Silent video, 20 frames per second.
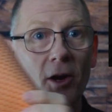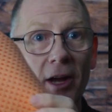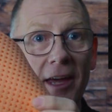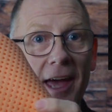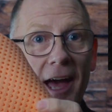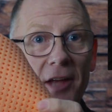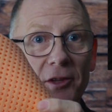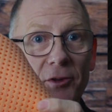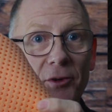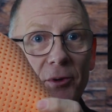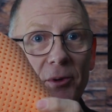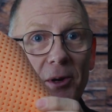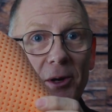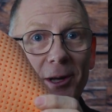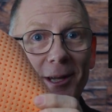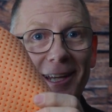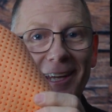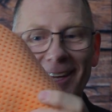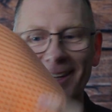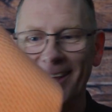I cut through
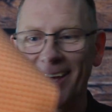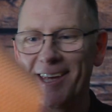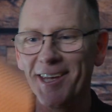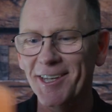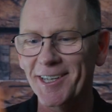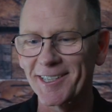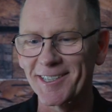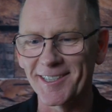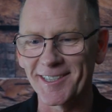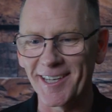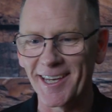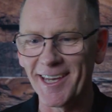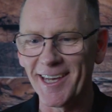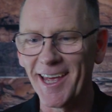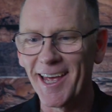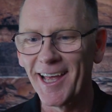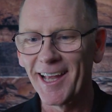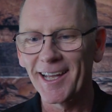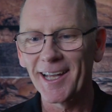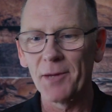earlier that you can see.
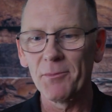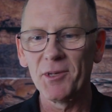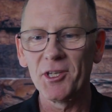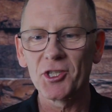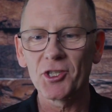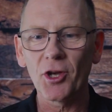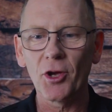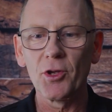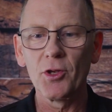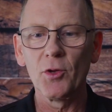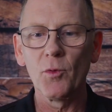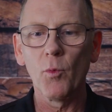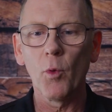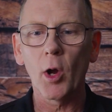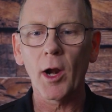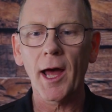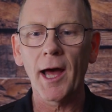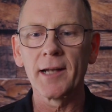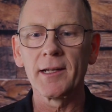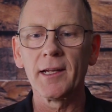Let me show you
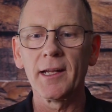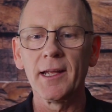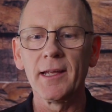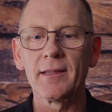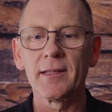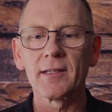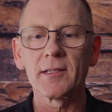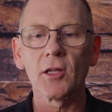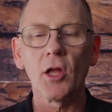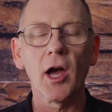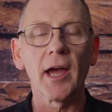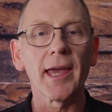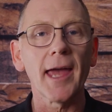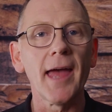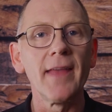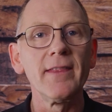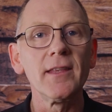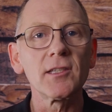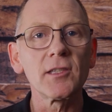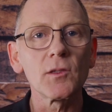what underneath is like.
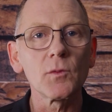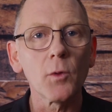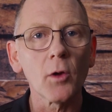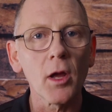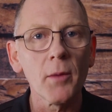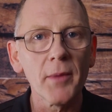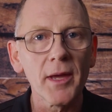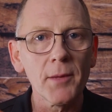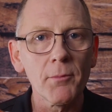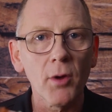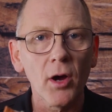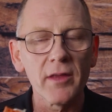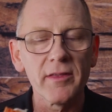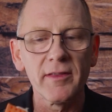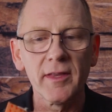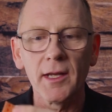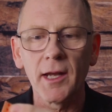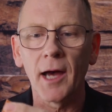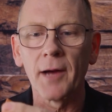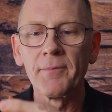And this is what I mean by
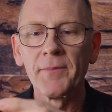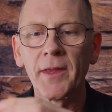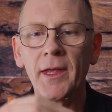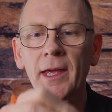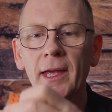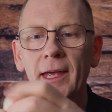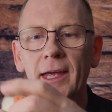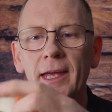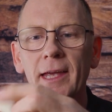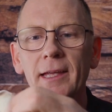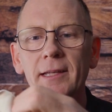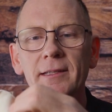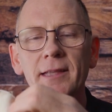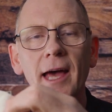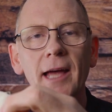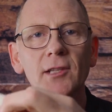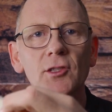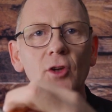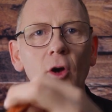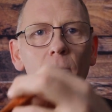thinner. Here's
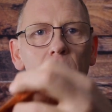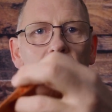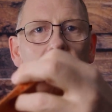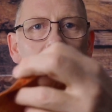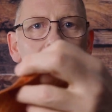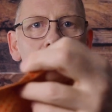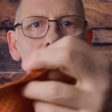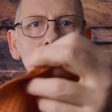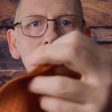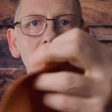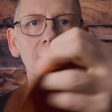that top layer,